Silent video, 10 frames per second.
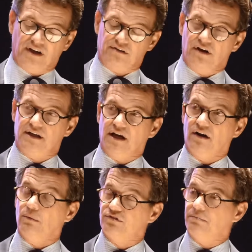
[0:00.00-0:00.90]
Secretary
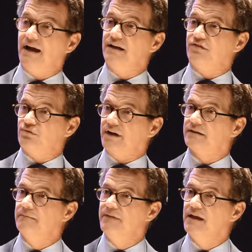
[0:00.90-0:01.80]
Kerry was to my
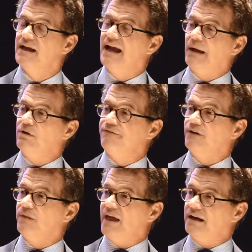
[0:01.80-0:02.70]
district. And we
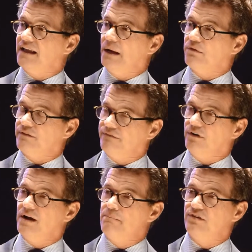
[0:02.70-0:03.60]
filled that day with a
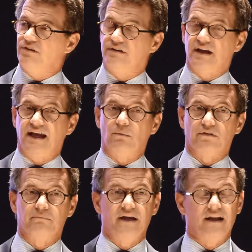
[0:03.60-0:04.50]
very busy day
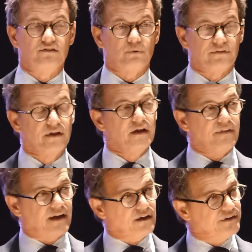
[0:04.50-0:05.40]
with meetings with
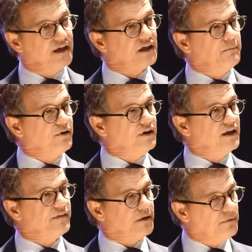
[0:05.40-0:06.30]
the Chaldean
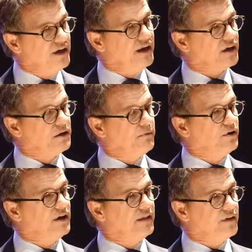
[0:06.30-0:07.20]
community, the Armenian
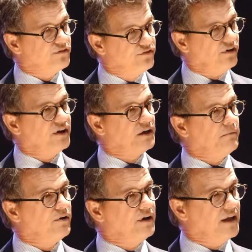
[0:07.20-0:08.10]
community, the Assyrian
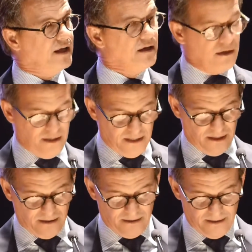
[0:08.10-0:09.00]
community,
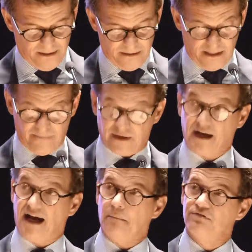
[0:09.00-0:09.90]
and the
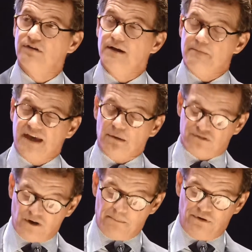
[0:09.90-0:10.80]
Copts. And it was
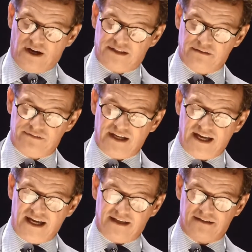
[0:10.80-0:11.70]
a very productive
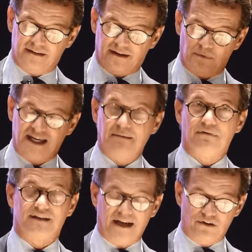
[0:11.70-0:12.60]
day, and we gave
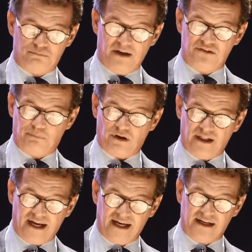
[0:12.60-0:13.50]
him a Tigers
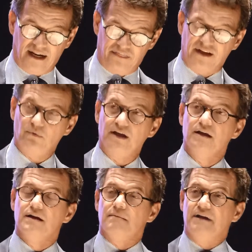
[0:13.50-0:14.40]
baseball hat, and I think
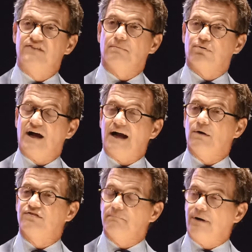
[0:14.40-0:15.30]
we made some
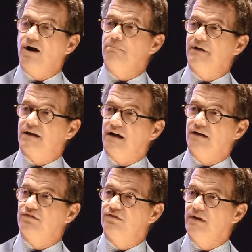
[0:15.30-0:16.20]
progress, in part
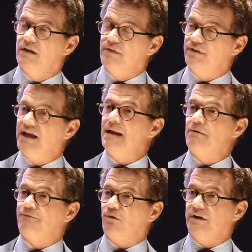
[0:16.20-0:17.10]
because the day
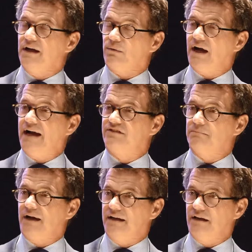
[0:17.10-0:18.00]
before he arrived
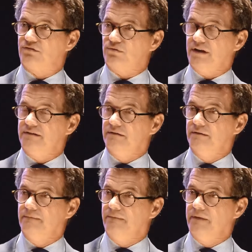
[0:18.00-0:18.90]
in my
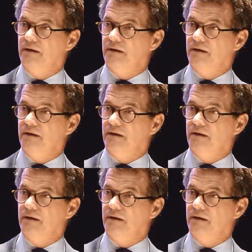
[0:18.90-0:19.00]
district,